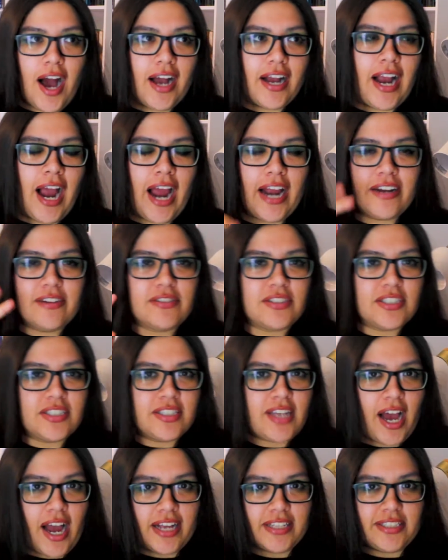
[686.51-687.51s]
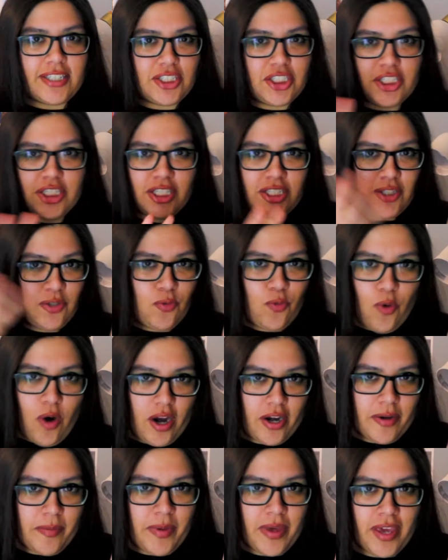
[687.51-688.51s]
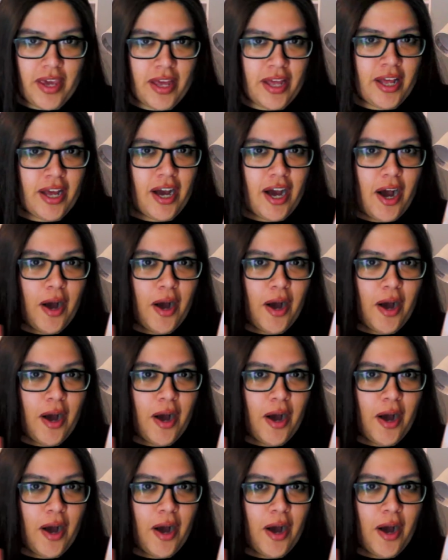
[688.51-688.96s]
kind of decides that she doesn't want to be